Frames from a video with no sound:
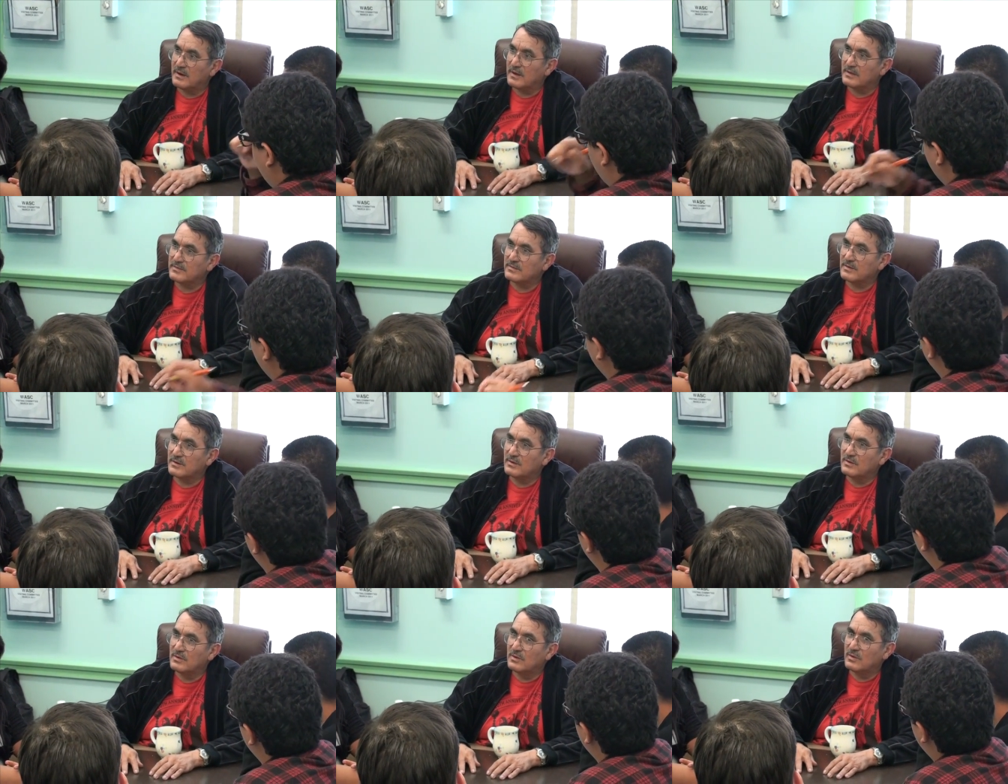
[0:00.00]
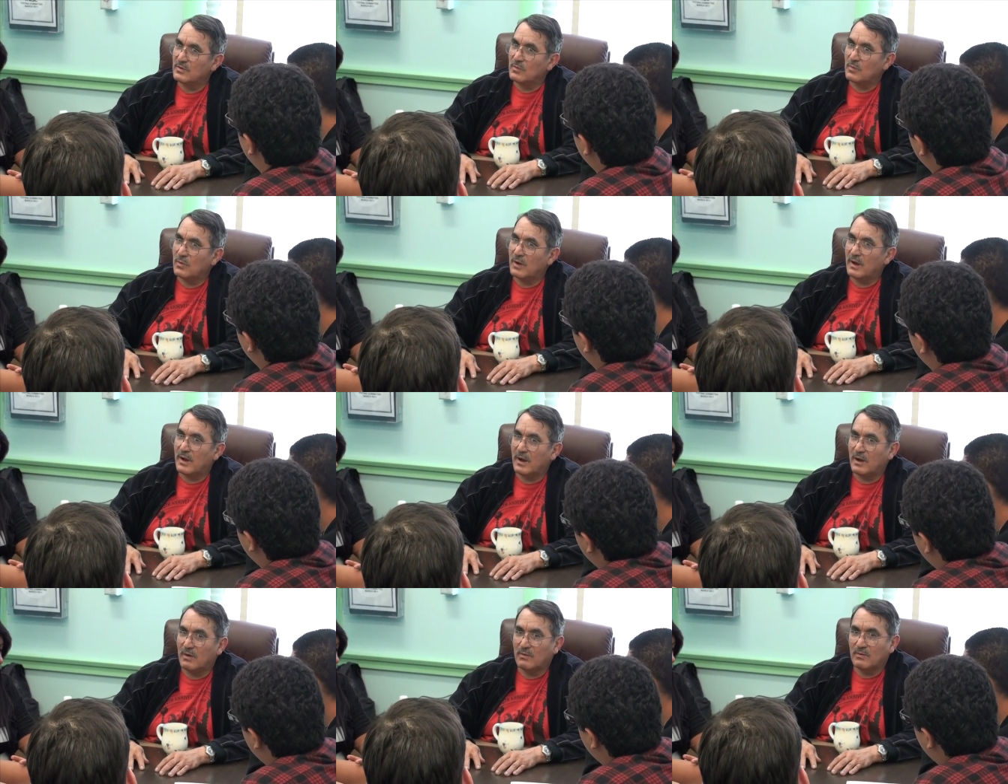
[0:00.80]
And I said,
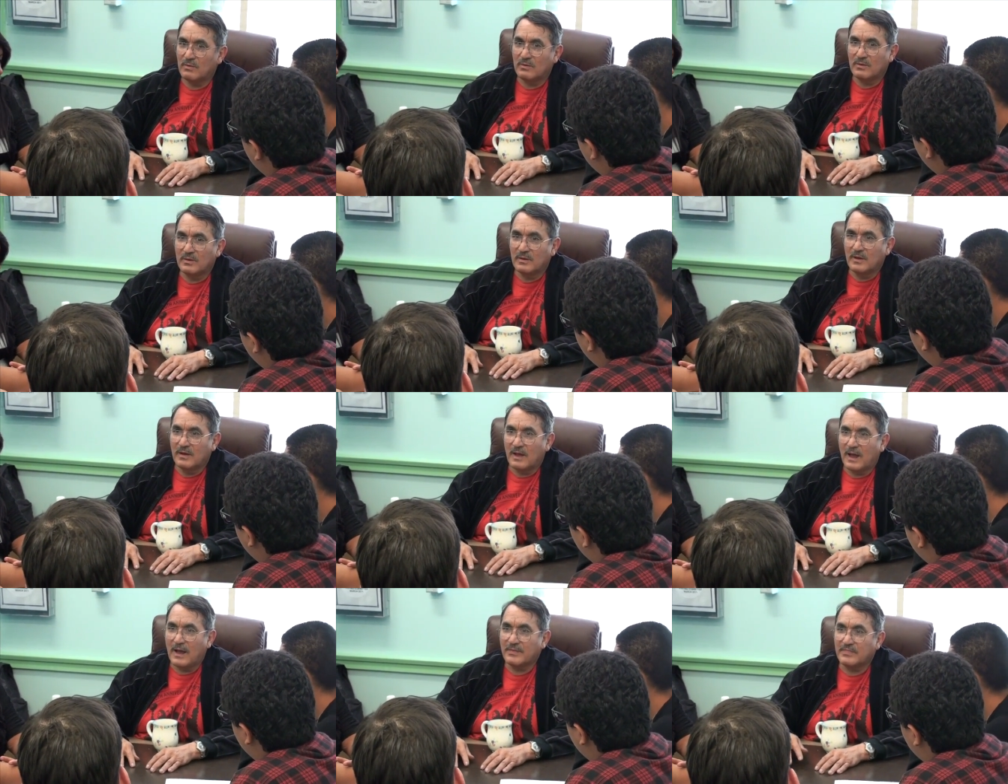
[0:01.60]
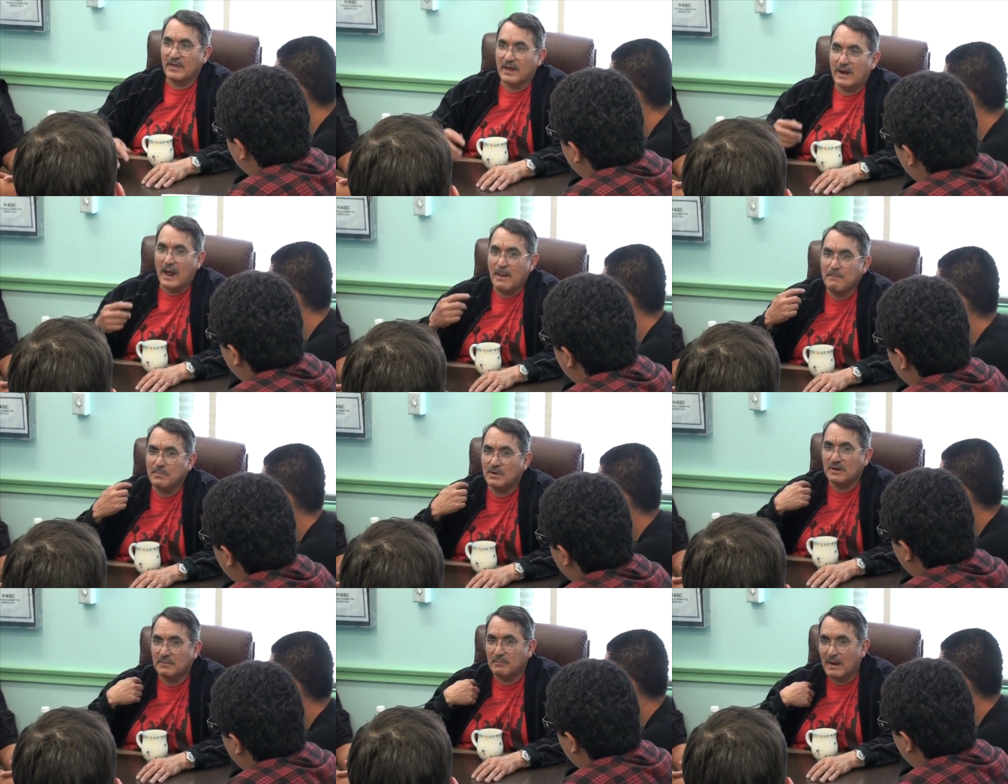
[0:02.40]
wow. I thought, I'm
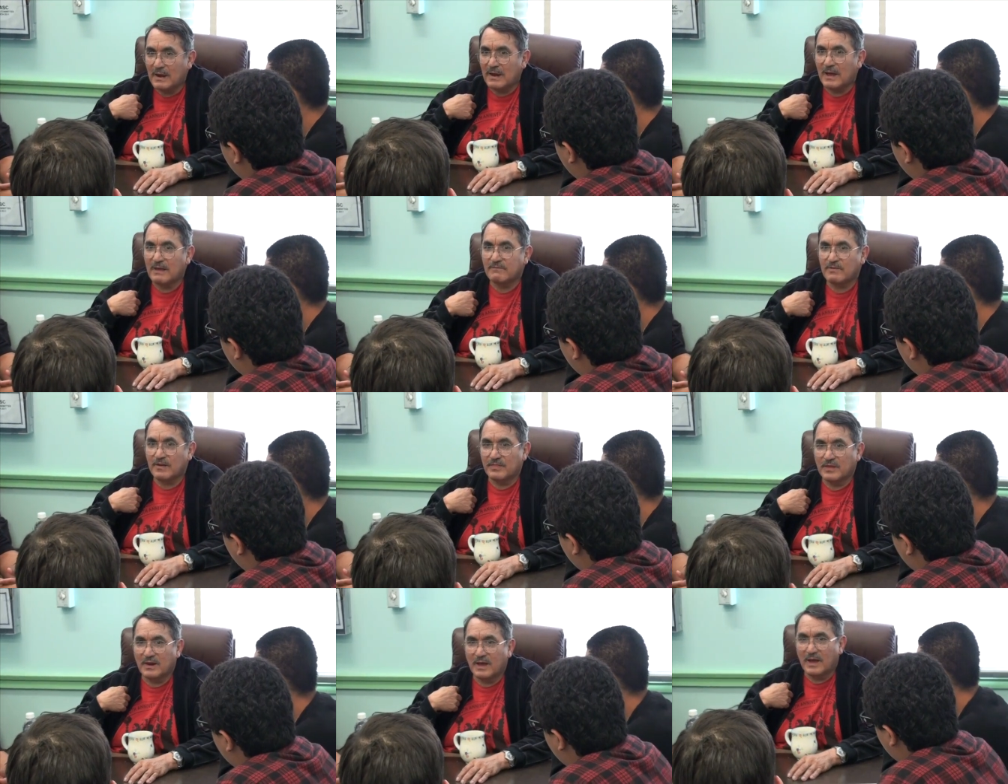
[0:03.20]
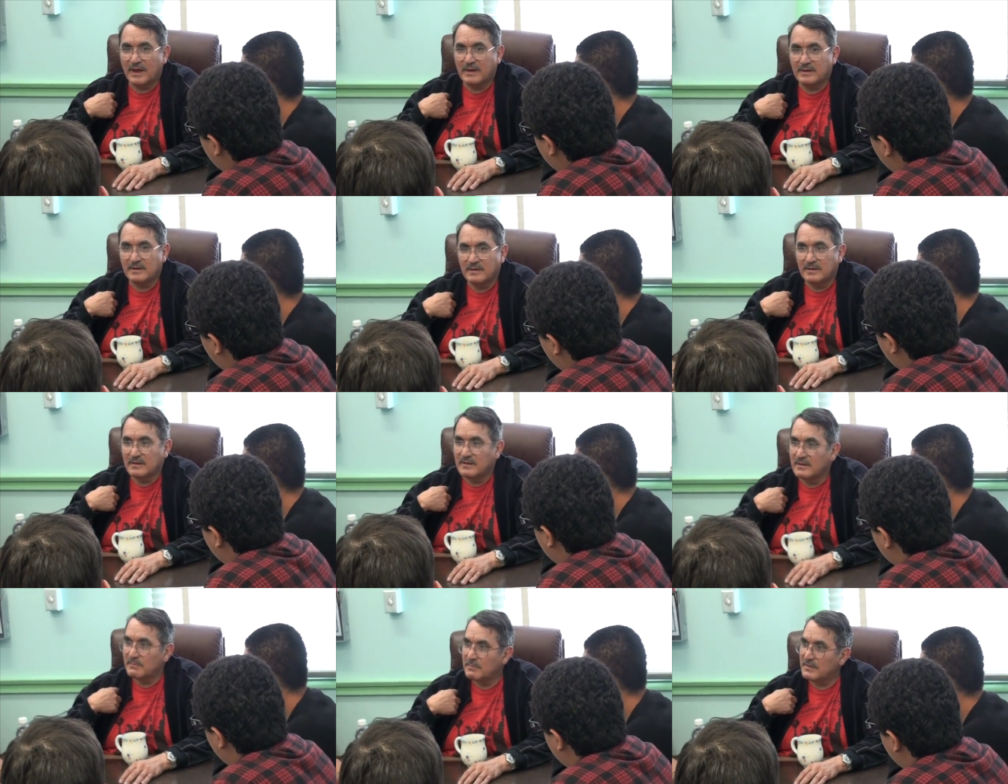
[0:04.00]
putting my life on the line.
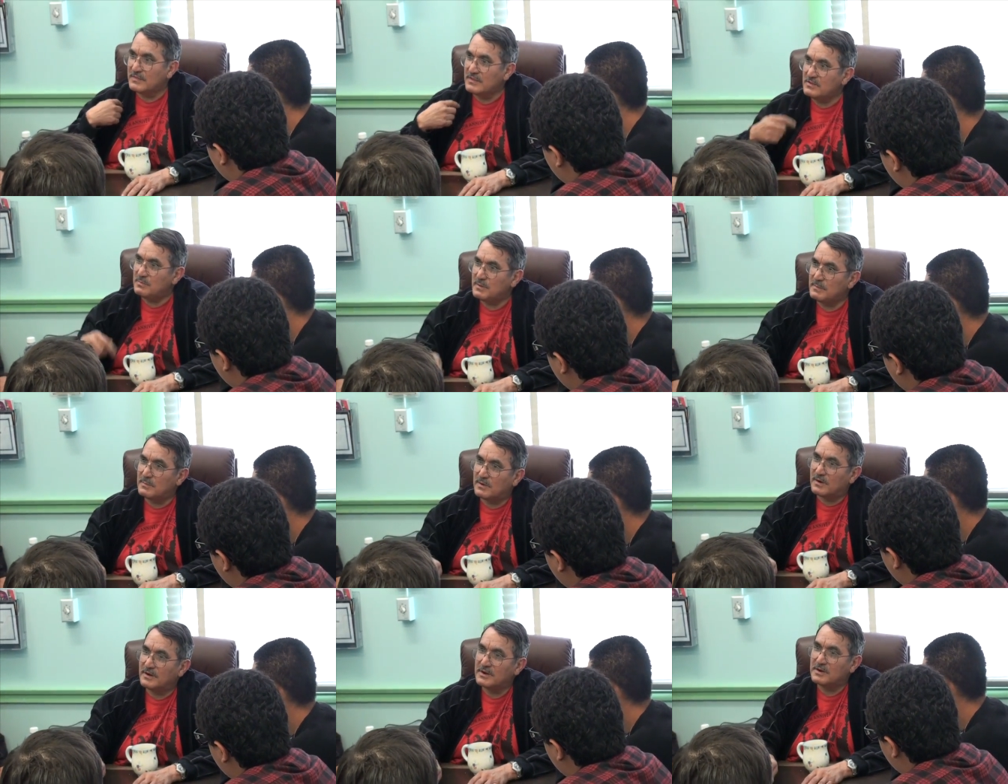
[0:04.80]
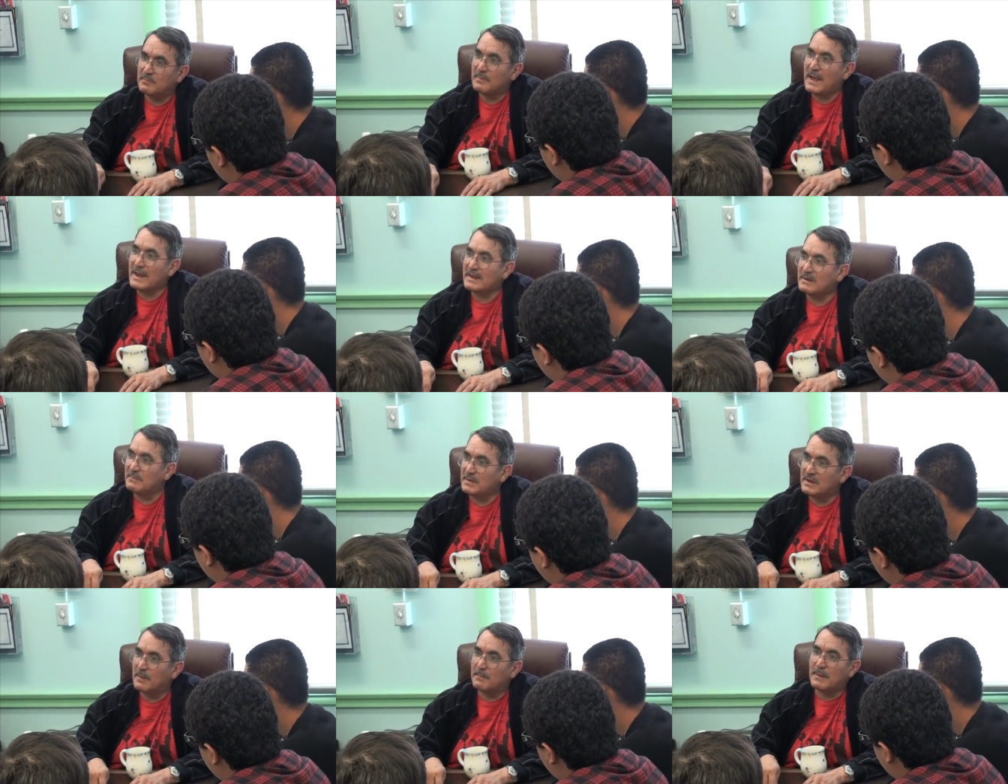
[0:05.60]
But these people are here backing
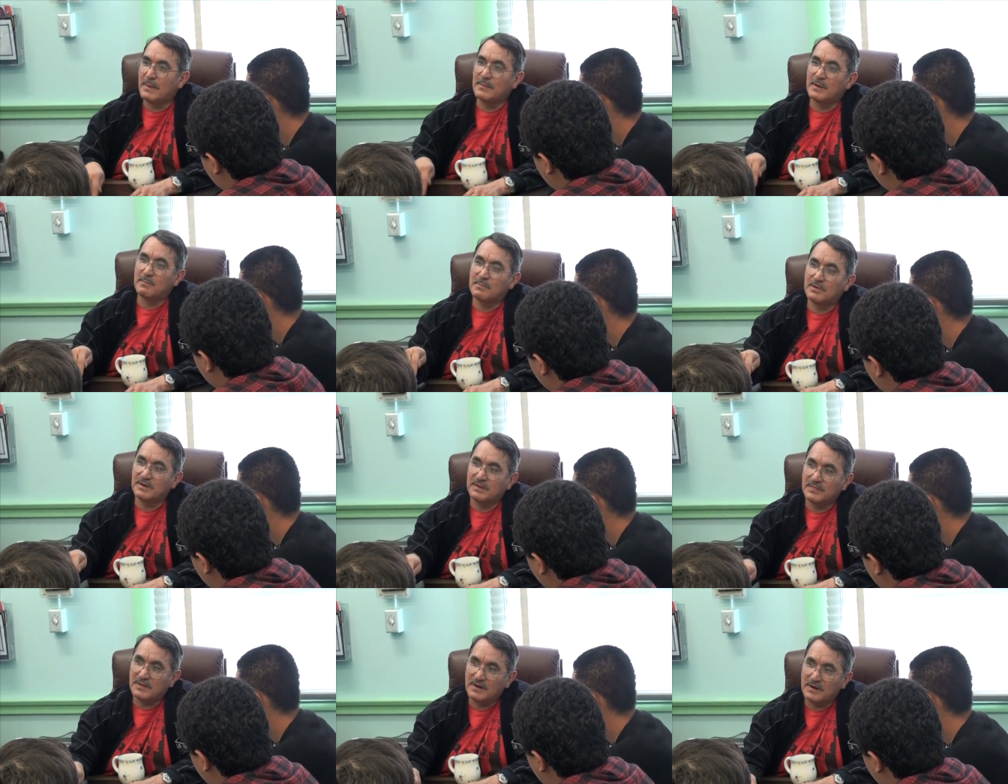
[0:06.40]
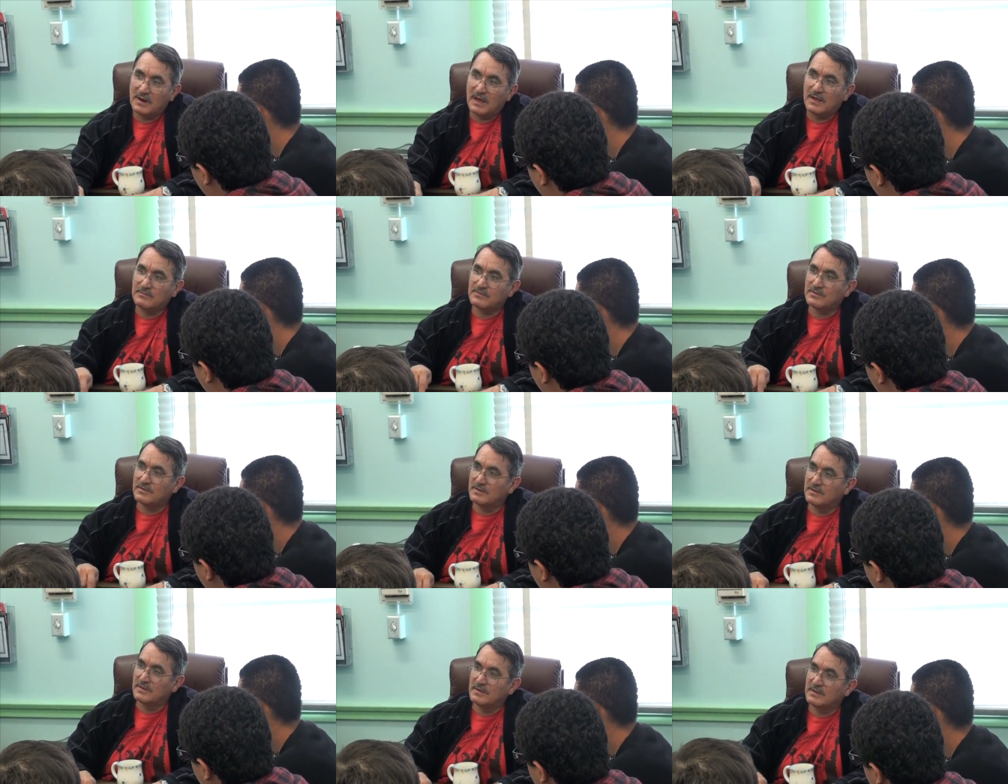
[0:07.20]
me up, and they're putting their lives
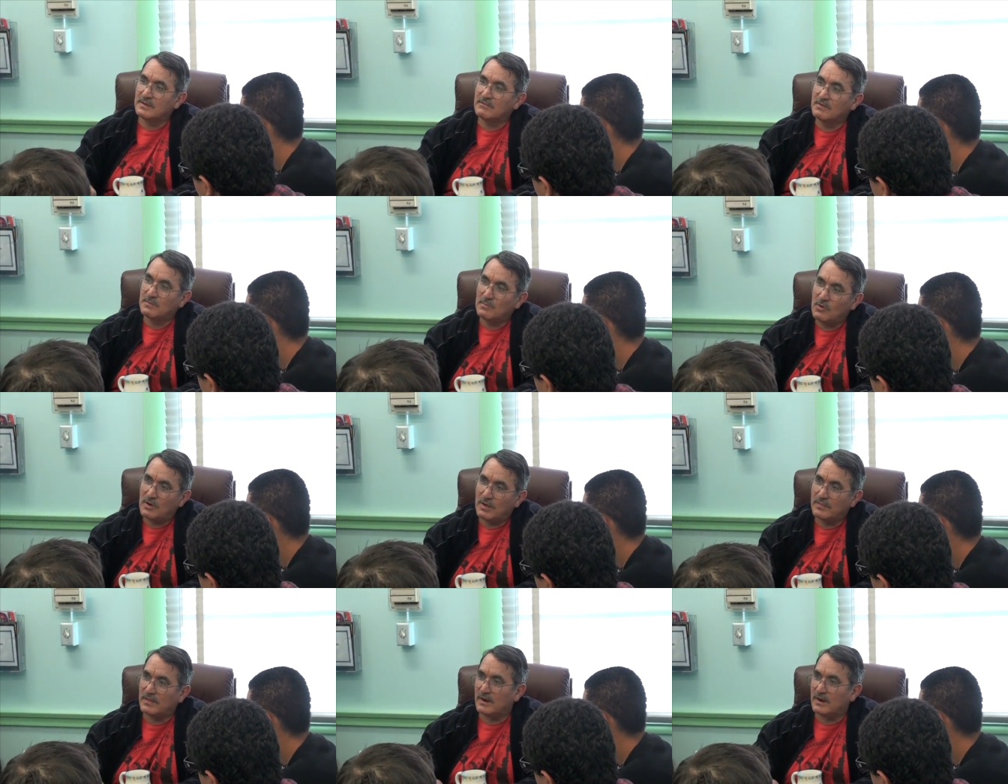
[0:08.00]
even more.